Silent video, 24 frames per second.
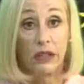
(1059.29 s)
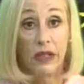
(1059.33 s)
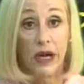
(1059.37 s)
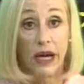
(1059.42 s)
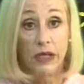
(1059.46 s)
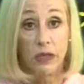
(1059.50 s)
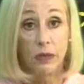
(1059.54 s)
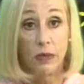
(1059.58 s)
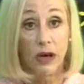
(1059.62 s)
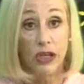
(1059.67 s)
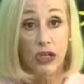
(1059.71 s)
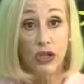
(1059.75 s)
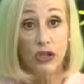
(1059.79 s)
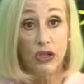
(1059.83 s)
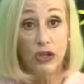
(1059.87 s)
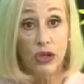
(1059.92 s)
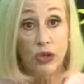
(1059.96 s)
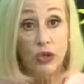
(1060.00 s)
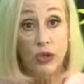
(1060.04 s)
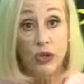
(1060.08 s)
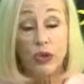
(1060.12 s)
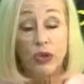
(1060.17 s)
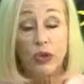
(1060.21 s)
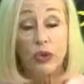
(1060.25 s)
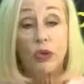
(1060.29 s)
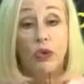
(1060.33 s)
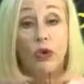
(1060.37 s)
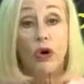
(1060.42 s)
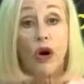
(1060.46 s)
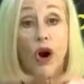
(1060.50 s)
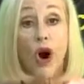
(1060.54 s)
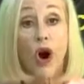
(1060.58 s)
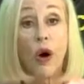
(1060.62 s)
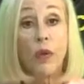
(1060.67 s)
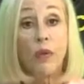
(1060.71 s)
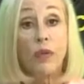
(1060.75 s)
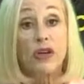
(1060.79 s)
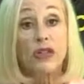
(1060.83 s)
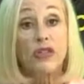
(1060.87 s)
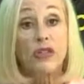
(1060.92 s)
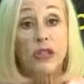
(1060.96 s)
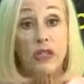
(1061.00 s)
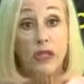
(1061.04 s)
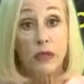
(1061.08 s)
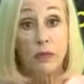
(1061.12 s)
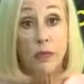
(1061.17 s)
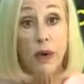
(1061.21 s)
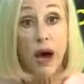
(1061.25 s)
as much as you do or
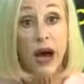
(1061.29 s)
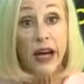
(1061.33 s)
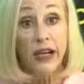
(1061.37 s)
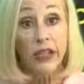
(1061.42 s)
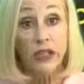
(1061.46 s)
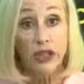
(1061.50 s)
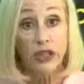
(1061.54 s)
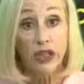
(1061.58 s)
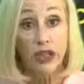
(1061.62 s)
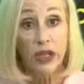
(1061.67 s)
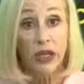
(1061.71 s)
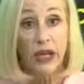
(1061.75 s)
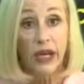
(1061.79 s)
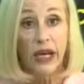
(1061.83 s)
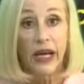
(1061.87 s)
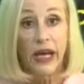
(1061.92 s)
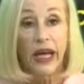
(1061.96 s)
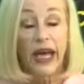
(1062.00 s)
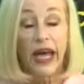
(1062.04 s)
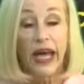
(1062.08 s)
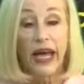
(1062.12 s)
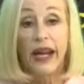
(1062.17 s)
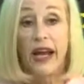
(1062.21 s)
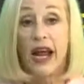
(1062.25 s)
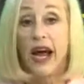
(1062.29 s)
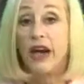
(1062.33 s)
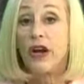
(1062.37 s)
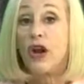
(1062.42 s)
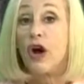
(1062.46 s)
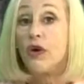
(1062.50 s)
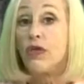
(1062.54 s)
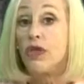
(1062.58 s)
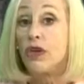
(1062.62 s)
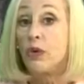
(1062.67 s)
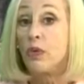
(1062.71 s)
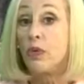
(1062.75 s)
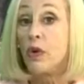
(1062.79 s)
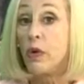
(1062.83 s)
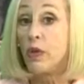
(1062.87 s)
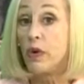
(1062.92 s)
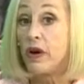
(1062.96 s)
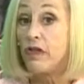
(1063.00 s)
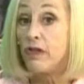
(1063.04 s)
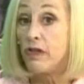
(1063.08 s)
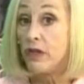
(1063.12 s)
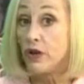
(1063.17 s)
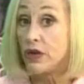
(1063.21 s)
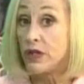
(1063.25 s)
almost as much. And I know that when
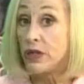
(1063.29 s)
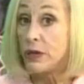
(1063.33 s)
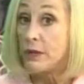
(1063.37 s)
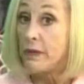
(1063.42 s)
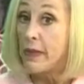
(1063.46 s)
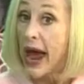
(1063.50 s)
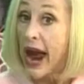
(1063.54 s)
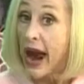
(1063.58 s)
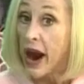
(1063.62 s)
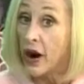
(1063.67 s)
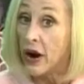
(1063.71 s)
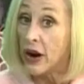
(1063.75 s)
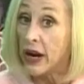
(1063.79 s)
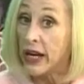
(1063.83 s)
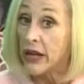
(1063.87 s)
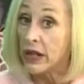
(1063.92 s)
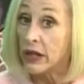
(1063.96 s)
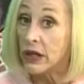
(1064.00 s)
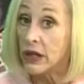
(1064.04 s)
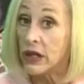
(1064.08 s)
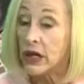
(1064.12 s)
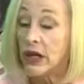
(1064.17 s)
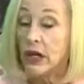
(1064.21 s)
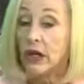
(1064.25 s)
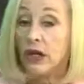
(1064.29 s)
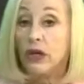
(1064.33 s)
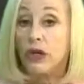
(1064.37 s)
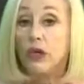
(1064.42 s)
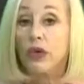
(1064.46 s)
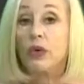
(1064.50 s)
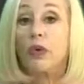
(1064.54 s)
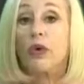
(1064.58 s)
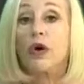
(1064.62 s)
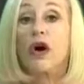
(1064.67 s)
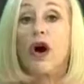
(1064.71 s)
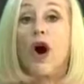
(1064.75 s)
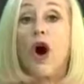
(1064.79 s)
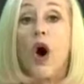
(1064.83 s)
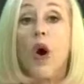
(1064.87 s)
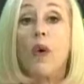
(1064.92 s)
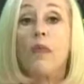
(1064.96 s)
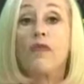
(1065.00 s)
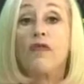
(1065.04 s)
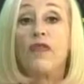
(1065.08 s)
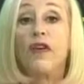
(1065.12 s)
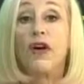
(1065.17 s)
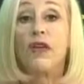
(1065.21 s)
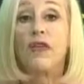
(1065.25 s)
we first married, you were
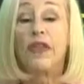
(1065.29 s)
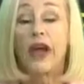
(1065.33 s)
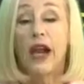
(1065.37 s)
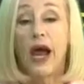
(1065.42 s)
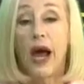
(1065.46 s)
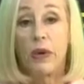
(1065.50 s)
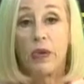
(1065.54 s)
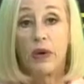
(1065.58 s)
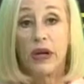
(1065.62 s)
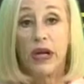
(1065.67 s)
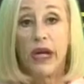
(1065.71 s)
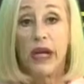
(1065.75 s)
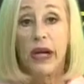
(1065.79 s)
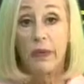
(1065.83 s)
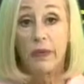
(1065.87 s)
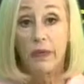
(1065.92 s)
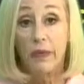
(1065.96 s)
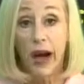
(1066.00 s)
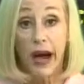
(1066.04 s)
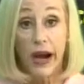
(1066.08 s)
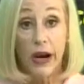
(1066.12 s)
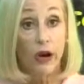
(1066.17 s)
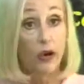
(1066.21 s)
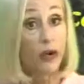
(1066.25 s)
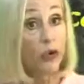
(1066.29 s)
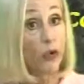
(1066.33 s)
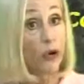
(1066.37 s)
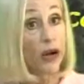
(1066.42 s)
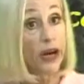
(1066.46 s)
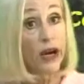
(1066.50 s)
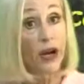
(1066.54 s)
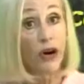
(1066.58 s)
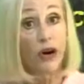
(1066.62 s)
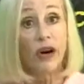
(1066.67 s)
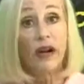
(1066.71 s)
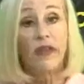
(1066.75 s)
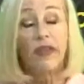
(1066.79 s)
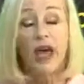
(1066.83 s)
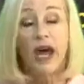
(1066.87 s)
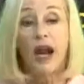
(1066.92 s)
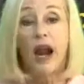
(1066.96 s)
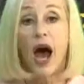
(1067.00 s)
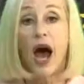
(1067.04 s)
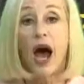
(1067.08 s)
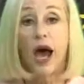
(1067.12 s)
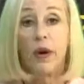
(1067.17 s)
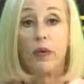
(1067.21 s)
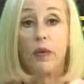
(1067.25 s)
hopeful that I would keep my career and that
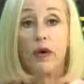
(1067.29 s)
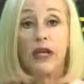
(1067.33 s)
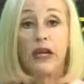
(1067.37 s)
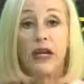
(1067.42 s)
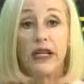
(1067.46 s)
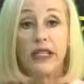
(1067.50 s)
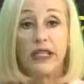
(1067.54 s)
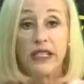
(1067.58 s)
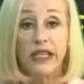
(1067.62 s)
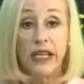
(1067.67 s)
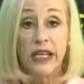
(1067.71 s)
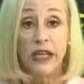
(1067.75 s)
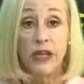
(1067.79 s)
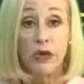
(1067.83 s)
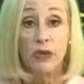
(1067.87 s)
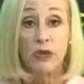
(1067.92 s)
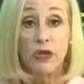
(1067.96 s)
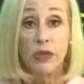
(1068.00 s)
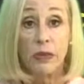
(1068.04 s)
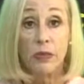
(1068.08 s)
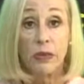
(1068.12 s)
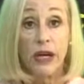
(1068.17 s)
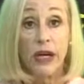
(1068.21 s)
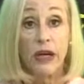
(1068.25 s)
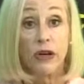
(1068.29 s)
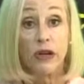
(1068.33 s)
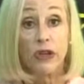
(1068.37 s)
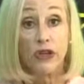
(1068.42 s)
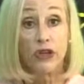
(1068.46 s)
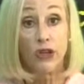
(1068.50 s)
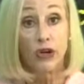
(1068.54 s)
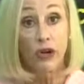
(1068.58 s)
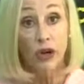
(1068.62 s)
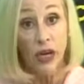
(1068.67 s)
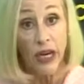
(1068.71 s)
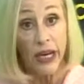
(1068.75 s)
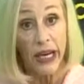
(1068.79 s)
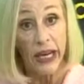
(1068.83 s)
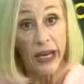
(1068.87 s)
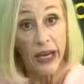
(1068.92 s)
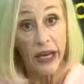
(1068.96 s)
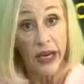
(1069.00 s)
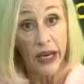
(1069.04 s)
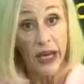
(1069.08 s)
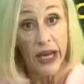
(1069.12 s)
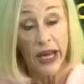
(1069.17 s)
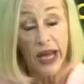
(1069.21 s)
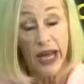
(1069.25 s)
I would continue to be an attorney.
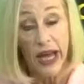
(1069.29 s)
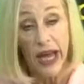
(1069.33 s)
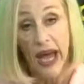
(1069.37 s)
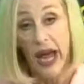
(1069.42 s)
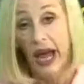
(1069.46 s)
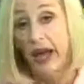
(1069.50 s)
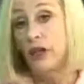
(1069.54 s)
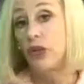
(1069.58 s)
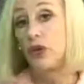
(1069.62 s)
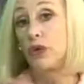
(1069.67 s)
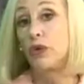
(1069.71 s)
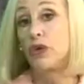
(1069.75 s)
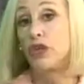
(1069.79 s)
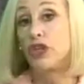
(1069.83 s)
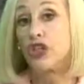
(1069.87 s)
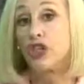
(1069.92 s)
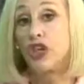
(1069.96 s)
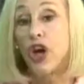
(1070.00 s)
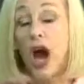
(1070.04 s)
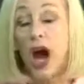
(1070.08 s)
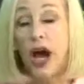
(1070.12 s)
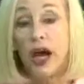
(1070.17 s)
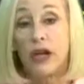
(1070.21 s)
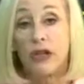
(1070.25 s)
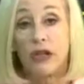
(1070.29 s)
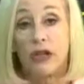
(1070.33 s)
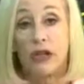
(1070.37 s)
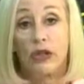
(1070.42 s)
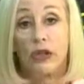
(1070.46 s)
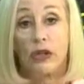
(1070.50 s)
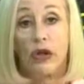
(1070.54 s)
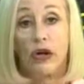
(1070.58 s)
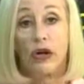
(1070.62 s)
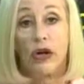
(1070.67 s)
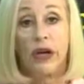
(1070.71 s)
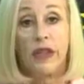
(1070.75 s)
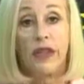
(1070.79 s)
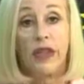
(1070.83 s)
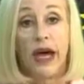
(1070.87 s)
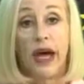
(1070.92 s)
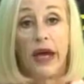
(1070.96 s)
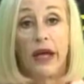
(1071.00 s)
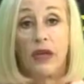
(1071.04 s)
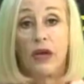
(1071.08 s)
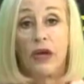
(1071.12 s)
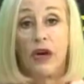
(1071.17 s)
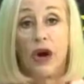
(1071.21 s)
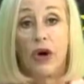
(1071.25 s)
And you were shocked to learn
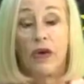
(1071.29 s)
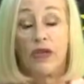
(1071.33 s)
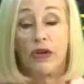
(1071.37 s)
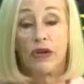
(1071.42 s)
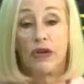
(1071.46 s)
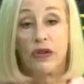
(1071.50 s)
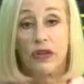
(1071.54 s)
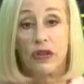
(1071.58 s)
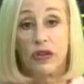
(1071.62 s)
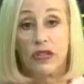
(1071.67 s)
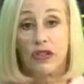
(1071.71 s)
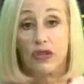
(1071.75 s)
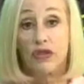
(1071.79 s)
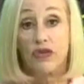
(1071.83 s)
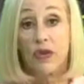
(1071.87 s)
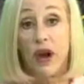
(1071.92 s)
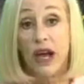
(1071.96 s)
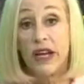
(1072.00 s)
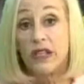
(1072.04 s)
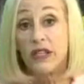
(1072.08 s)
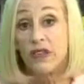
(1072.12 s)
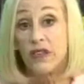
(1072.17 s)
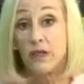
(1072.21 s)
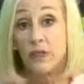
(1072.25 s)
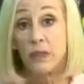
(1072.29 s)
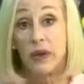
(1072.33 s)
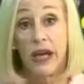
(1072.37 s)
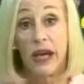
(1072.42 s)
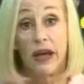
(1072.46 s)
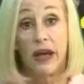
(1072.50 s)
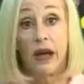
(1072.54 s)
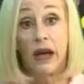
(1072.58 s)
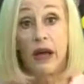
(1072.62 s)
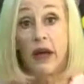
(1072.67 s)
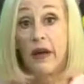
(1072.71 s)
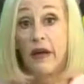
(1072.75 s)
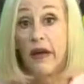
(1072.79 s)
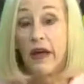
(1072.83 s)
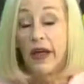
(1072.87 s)
that, you know, the stress of being,